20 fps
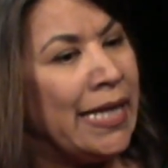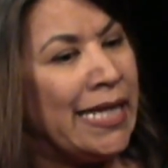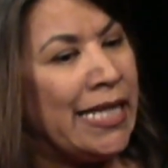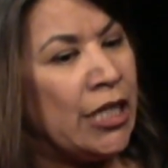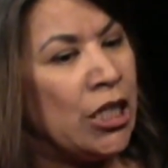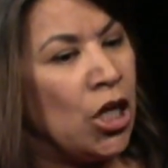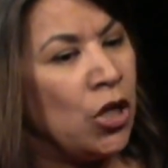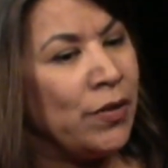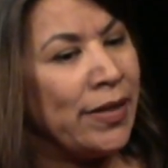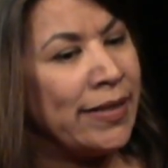
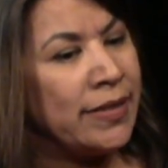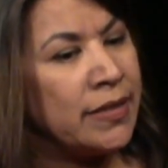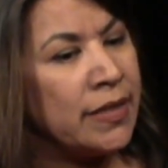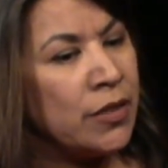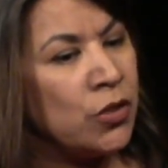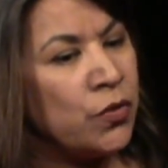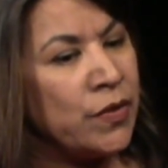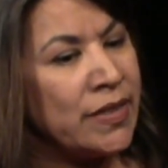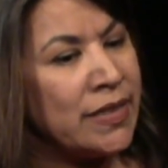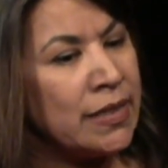It's
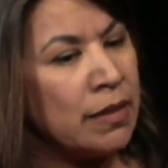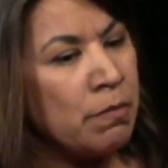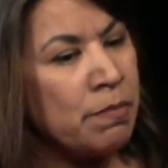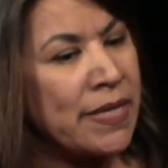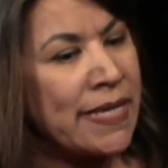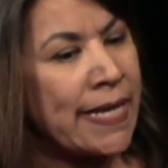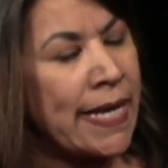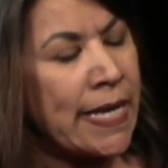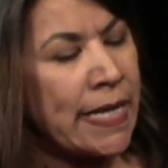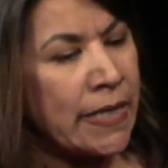interesting
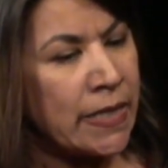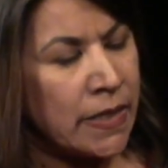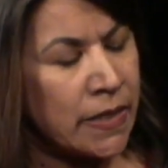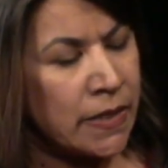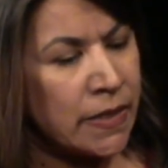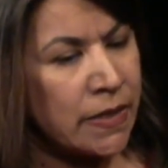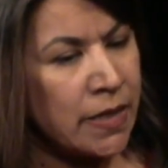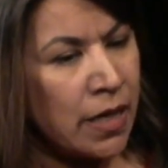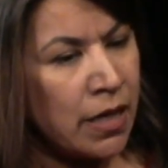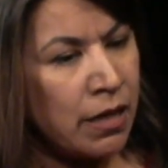
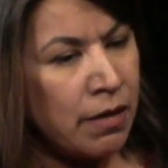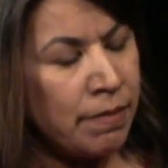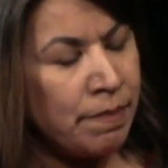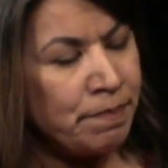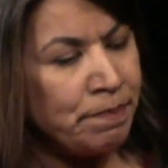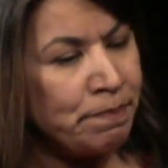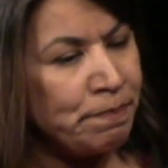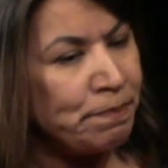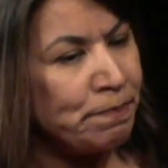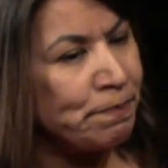because,
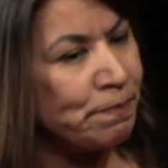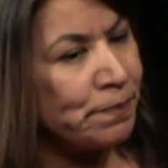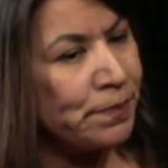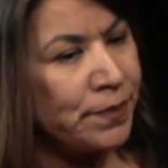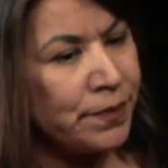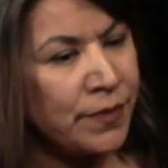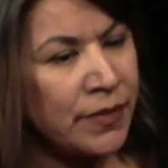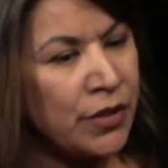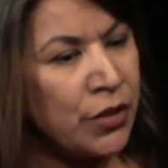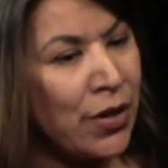and
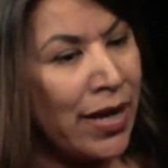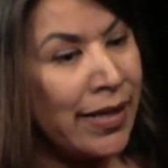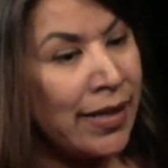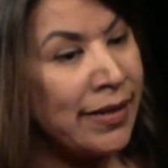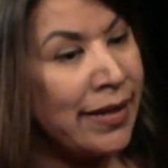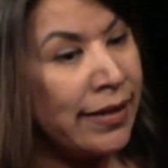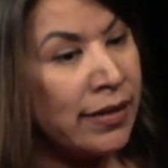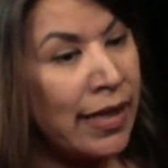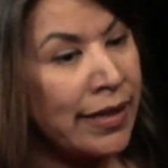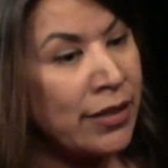
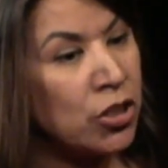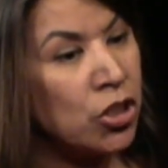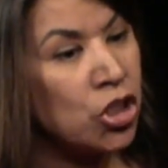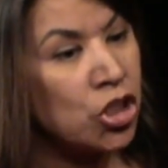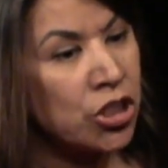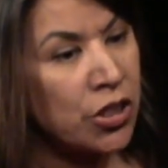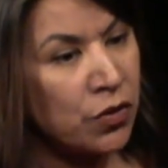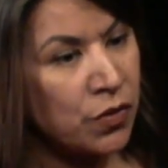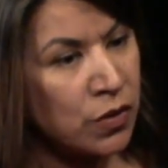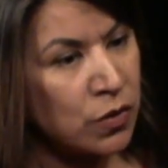I like to
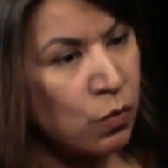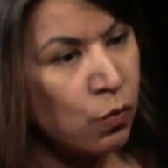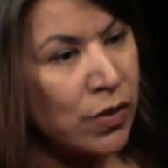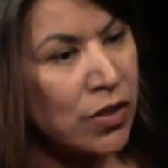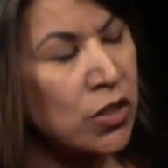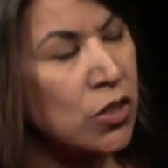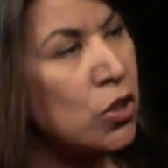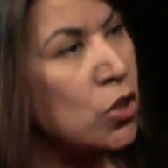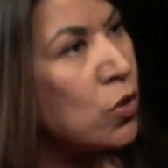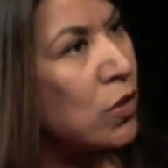share this
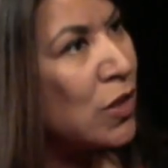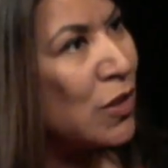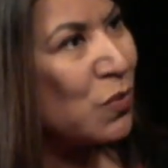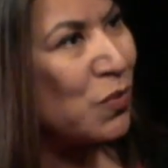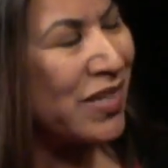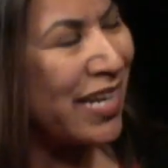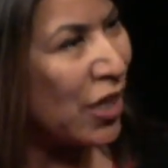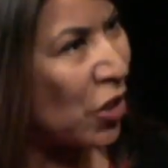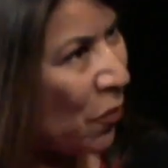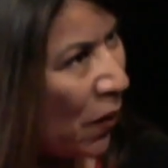with students
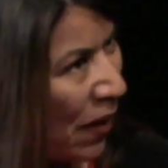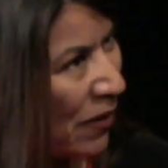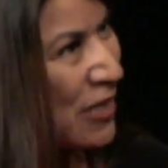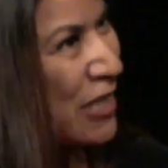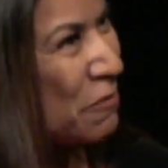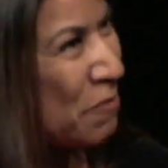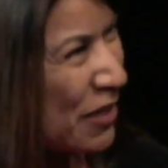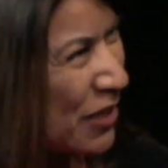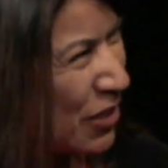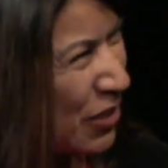when I go out and
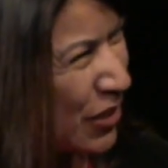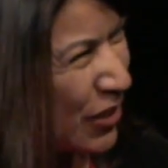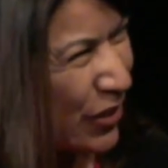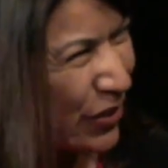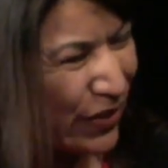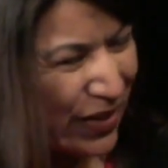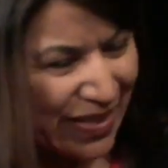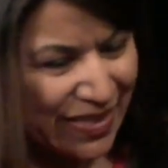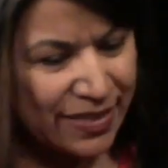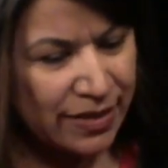speak to
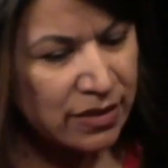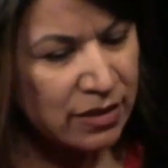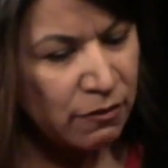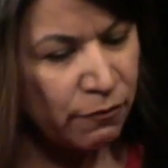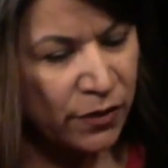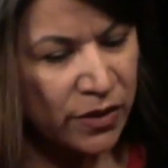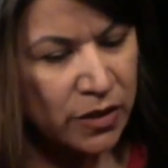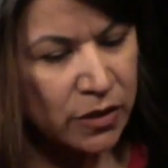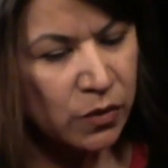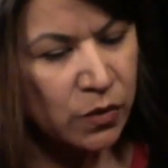students at
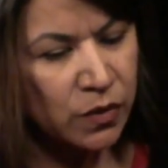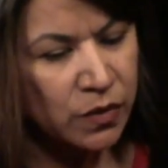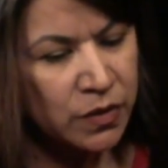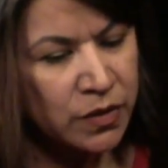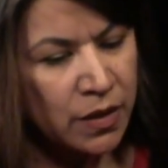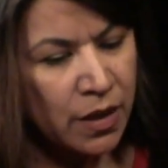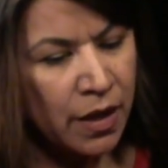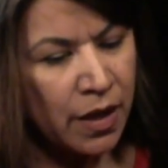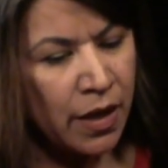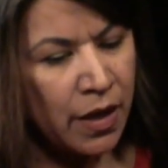different
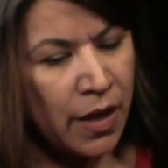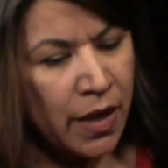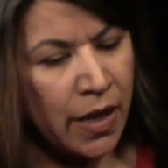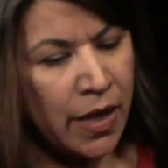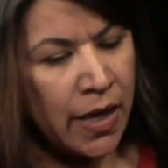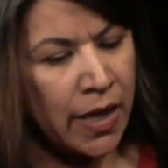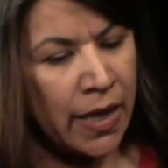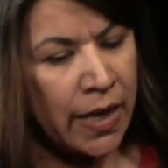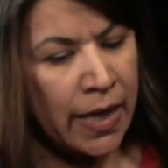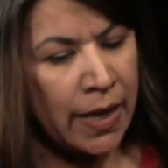schools.
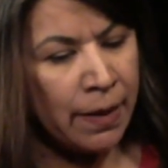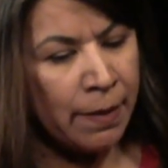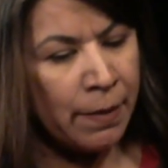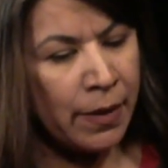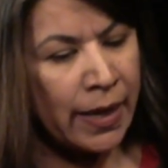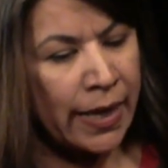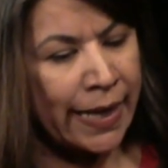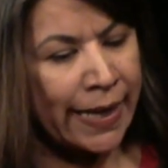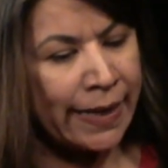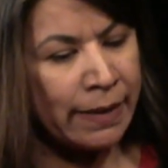
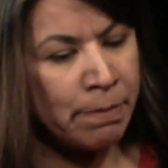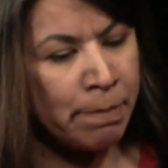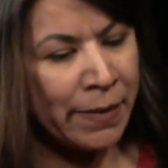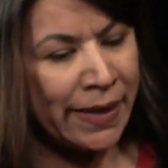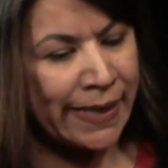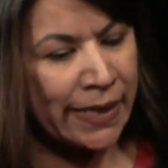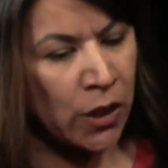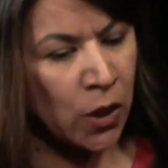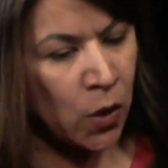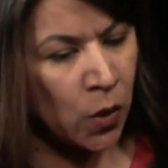In
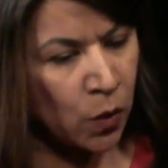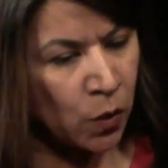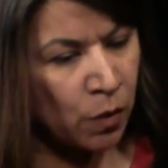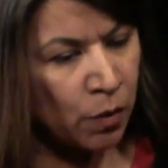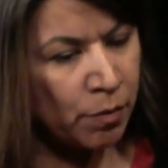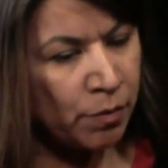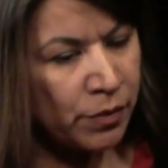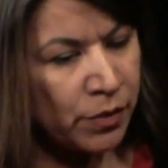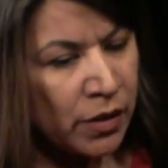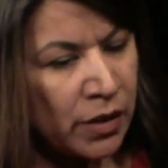my
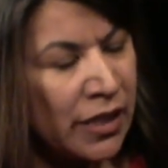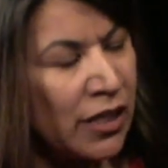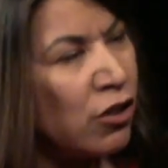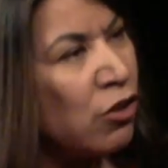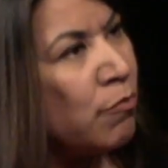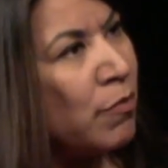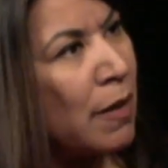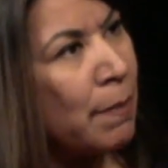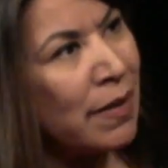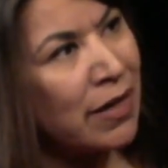home,
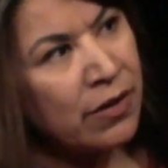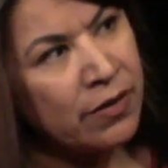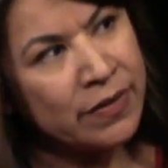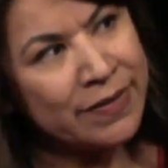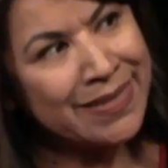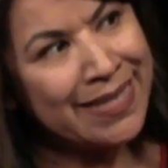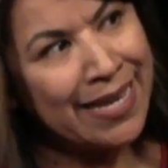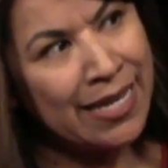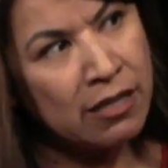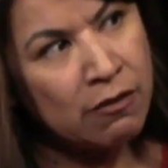neither of my
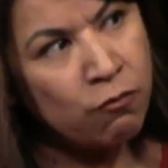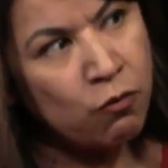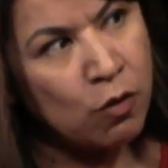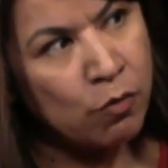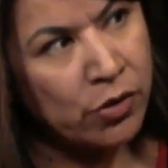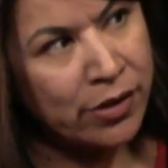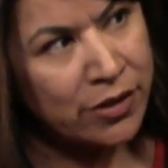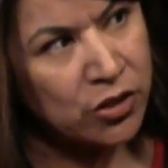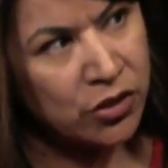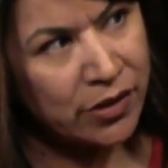parents had a
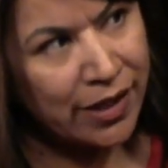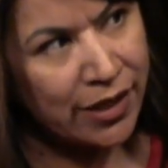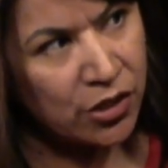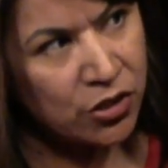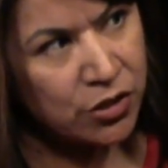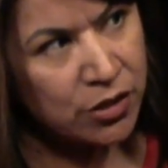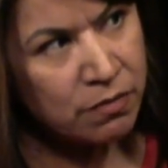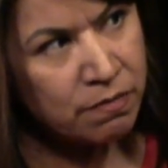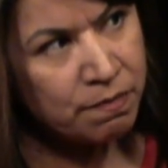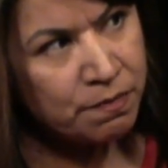formal
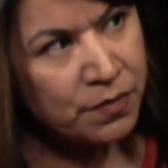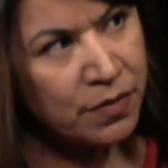education.